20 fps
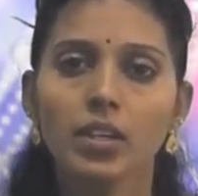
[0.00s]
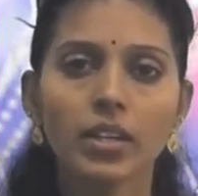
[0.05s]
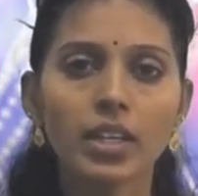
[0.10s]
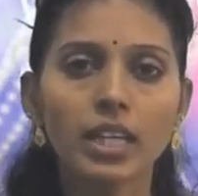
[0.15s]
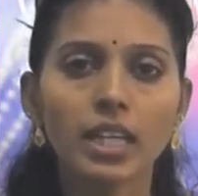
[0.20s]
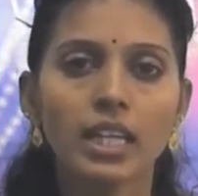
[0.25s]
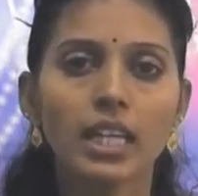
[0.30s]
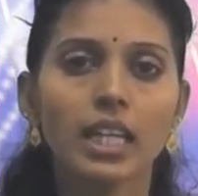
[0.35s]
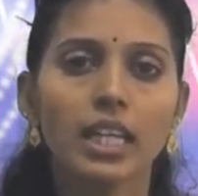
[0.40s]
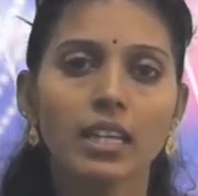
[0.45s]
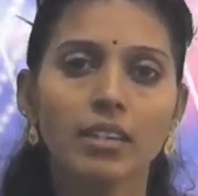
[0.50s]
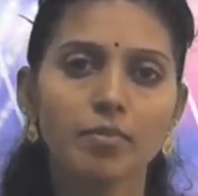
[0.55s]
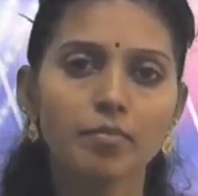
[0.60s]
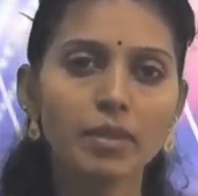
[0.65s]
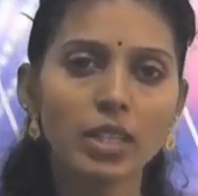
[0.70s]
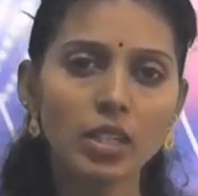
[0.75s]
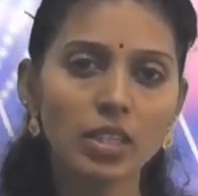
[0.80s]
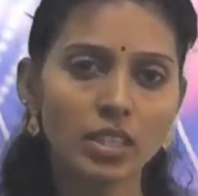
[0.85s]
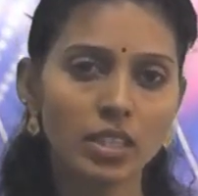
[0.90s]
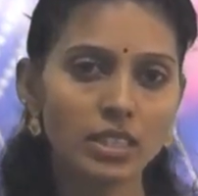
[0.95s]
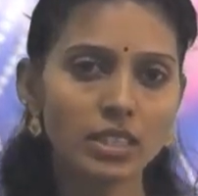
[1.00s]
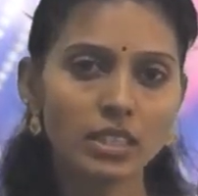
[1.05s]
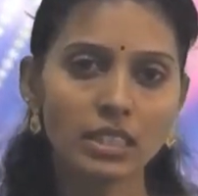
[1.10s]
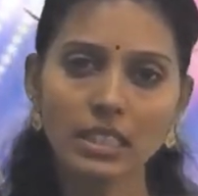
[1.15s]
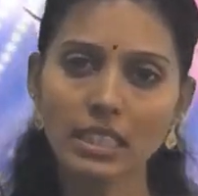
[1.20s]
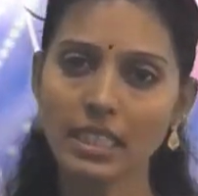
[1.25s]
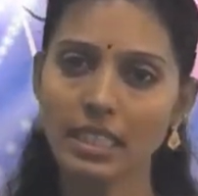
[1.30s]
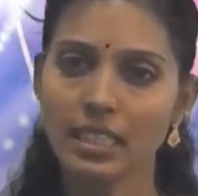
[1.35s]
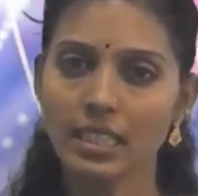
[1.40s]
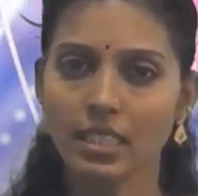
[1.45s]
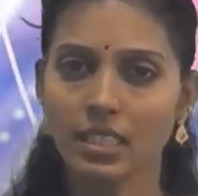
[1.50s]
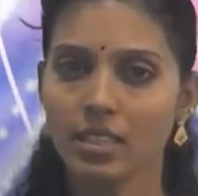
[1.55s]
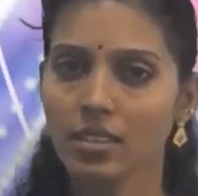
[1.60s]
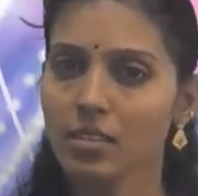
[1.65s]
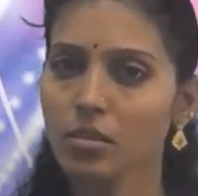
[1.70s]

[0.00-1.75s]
Okay, because see,